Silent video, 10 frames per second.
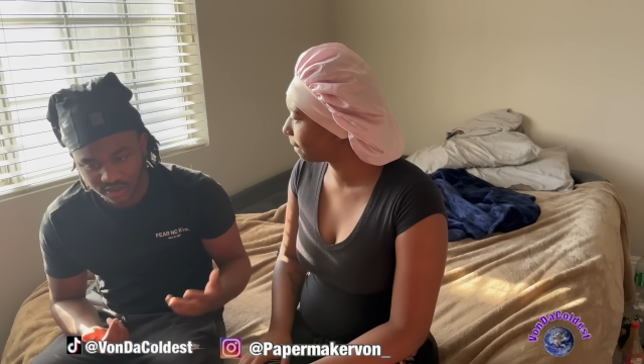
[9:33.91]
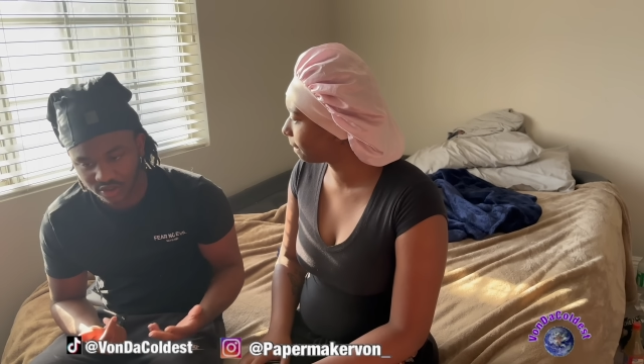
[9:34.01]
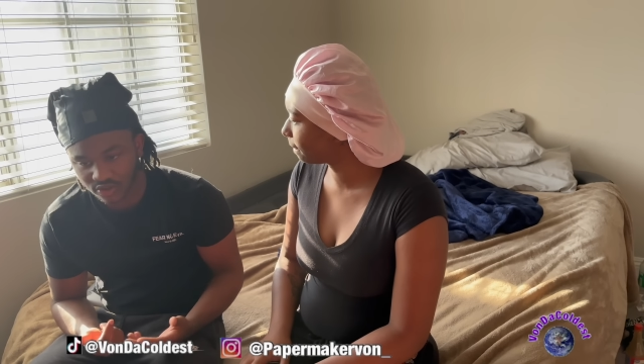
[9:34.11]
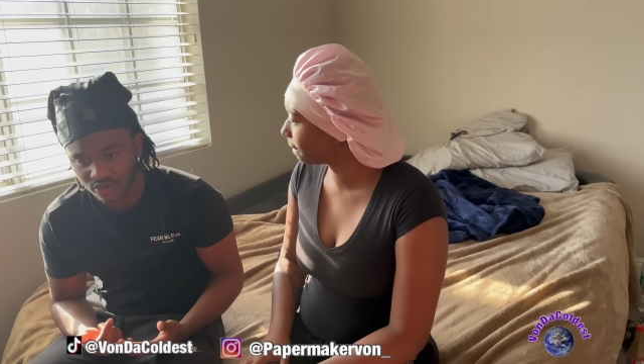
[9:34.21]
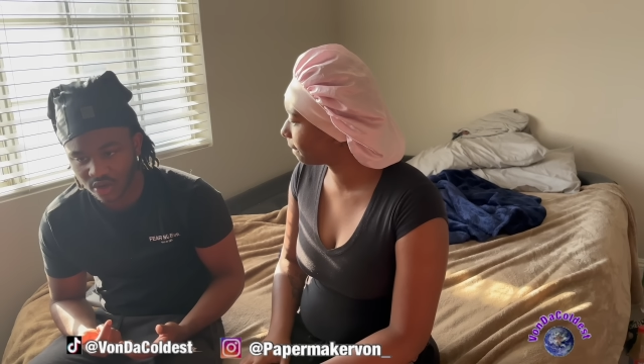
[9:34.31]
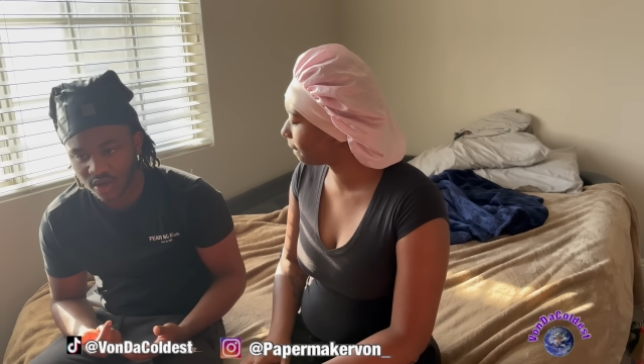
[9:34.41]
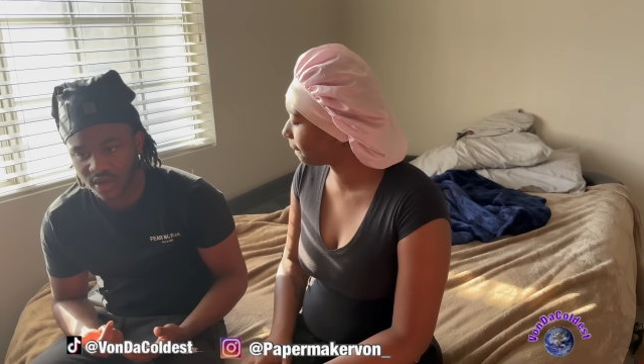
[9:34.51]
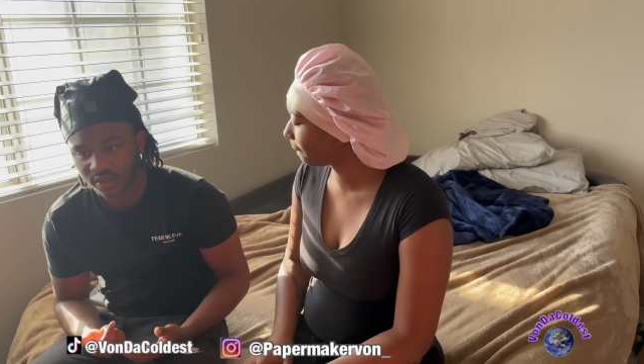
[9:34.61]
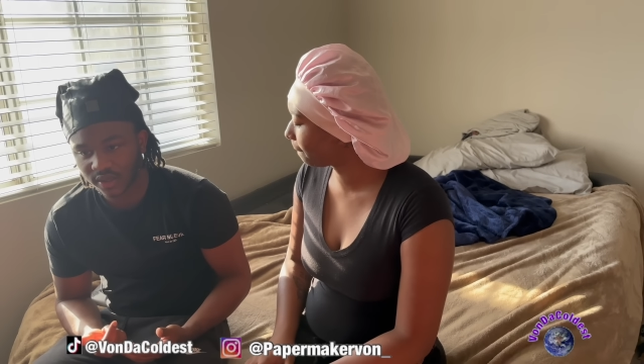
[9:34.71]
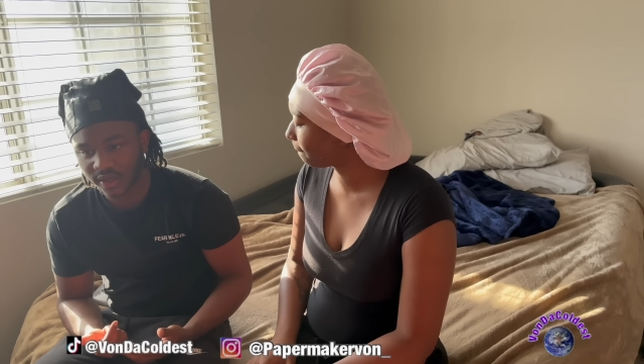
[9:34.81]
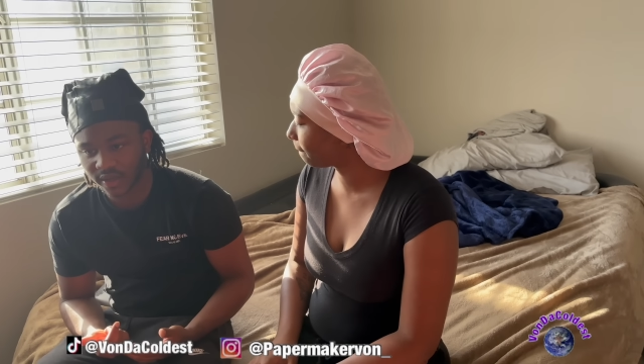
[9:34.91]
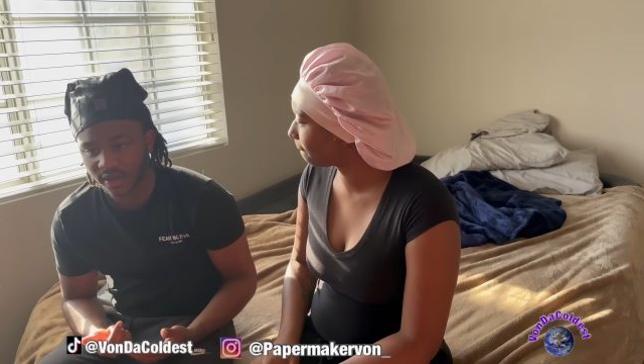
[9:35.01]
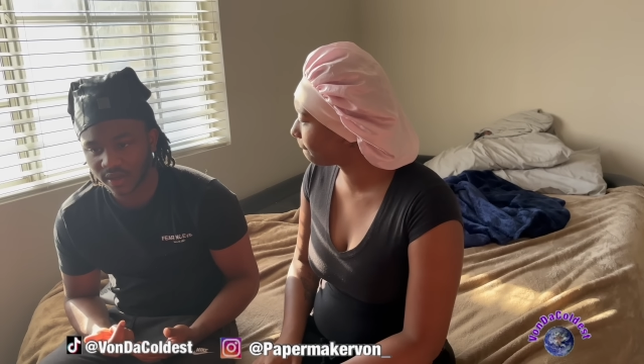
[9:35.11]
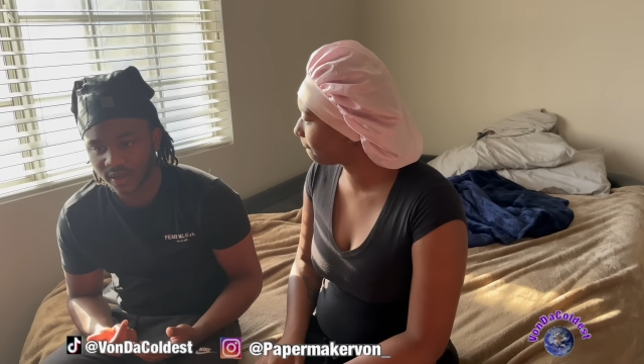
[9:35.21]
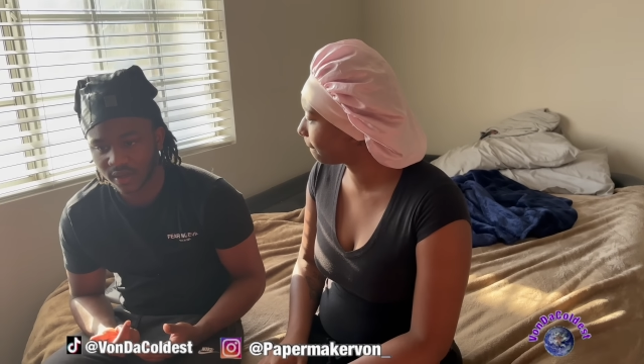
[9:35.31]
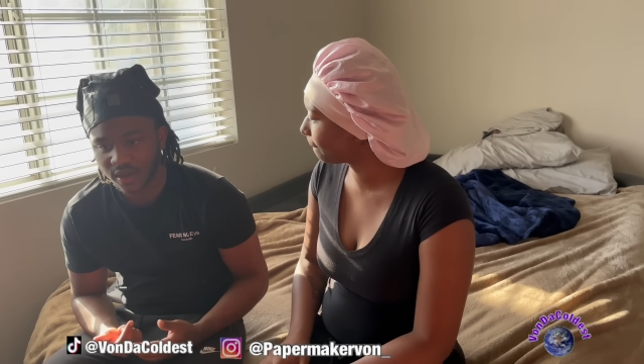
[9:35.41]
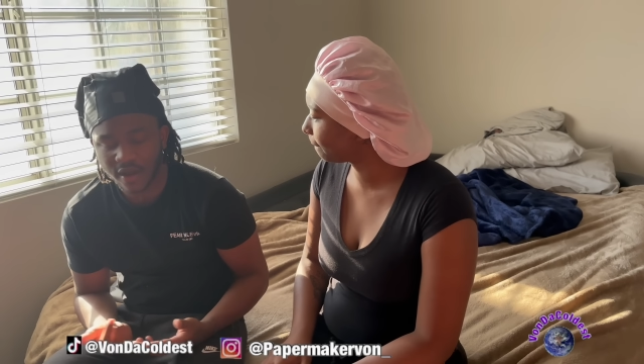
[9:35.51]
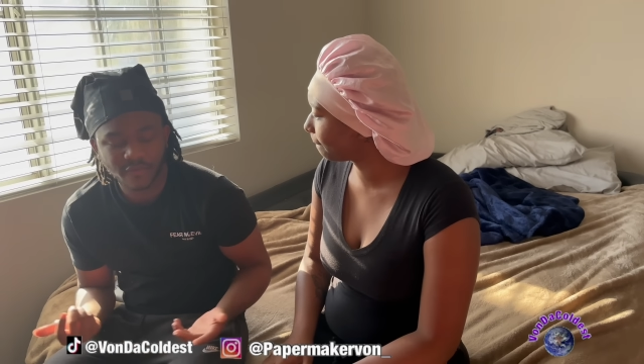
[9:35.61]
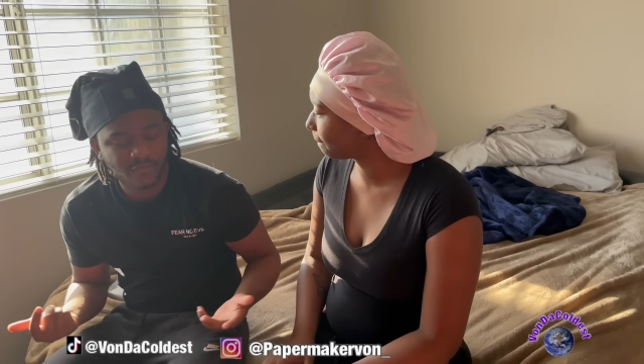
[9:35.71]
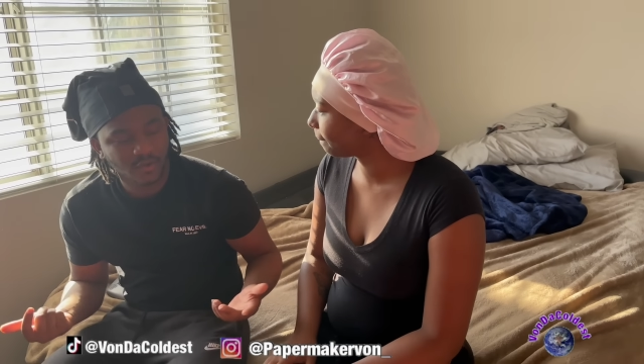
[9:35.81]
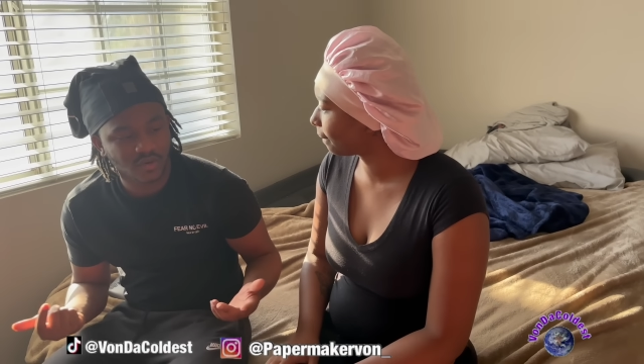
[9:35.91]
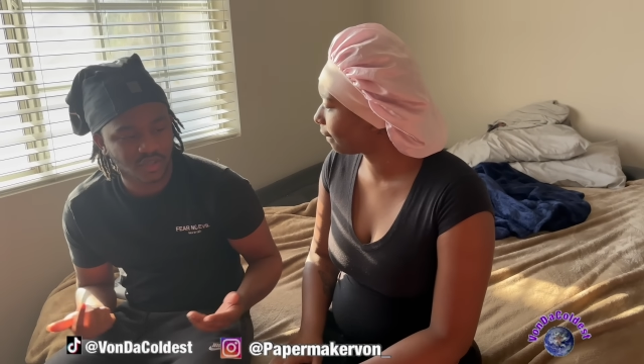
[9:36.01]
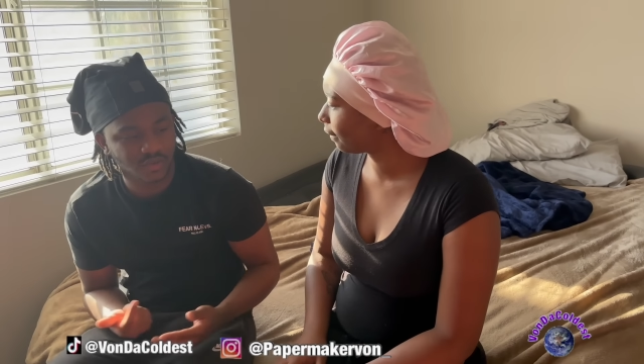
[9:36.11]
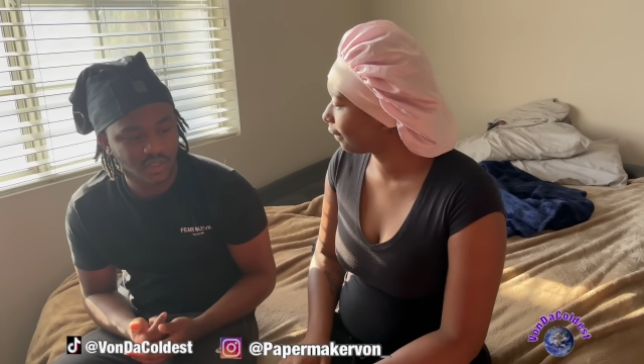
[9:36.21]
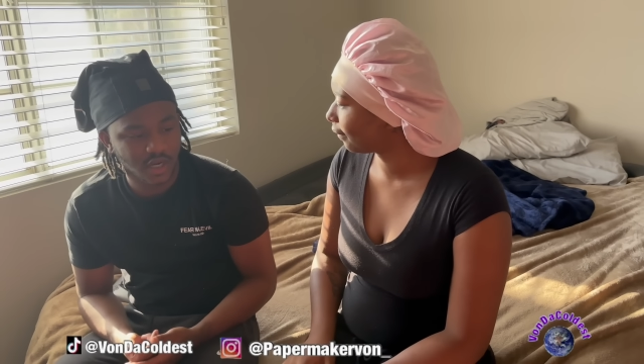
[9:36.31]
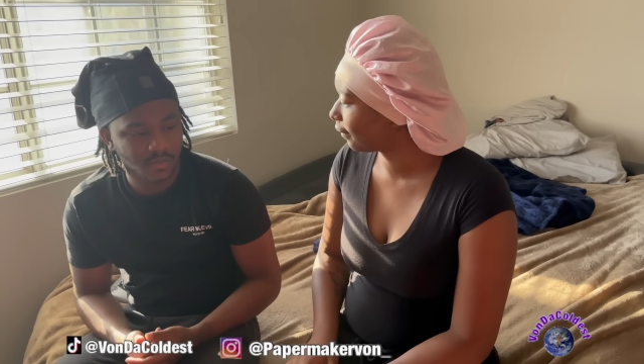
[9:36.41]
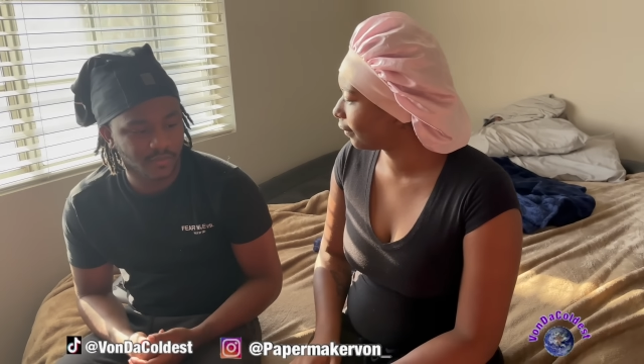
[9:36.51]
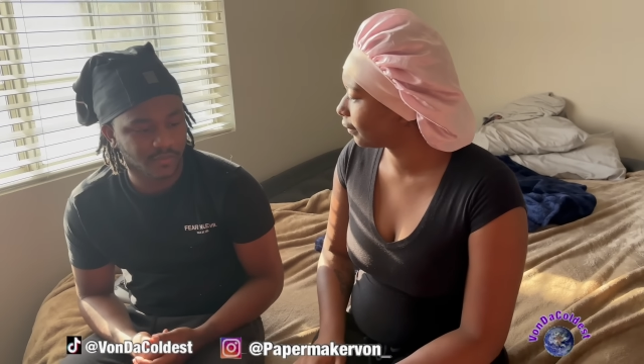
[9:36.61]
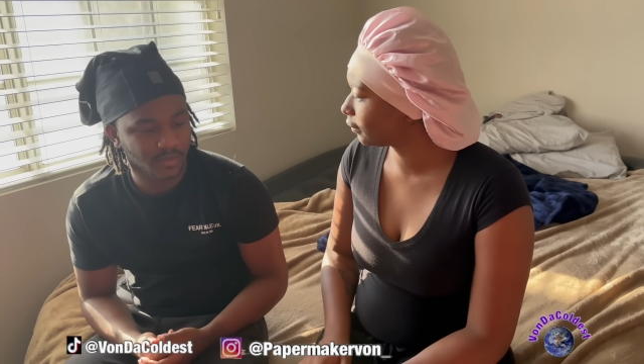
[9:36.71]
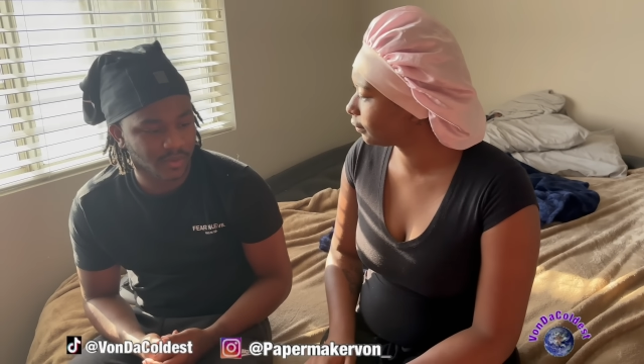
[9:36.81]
So, like, I feel where she was coming from,